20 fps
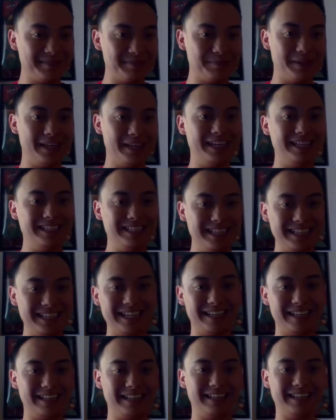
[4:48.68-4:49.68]
but it did
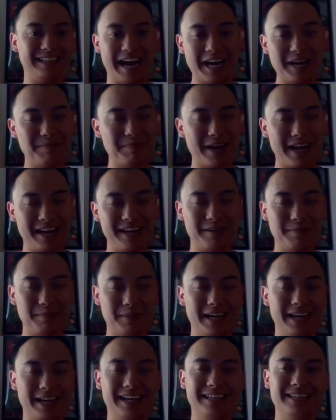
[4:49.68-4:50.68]
get kind of bad on
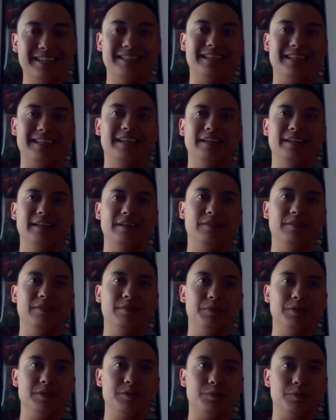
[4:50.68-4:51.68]
my end in
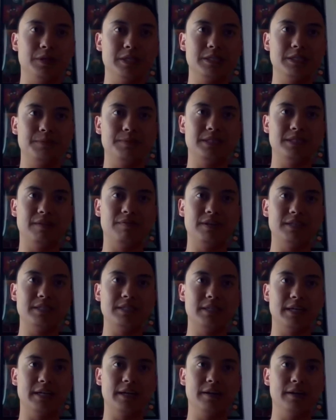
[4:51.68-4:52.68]
this one specific
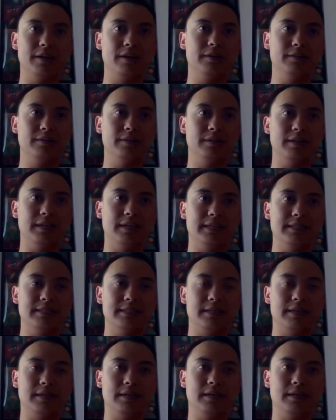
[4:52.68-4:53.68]
scenario that
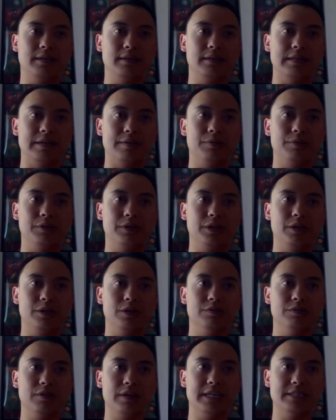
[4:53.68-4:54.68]
that we'll go
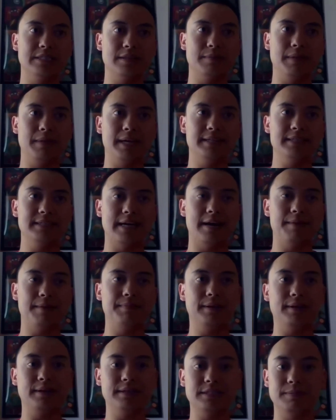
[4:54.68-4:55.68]
over as the main
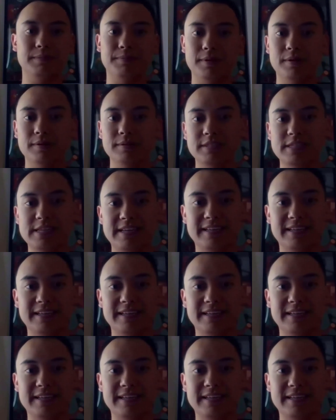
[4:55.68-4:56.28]
topic, I suppose.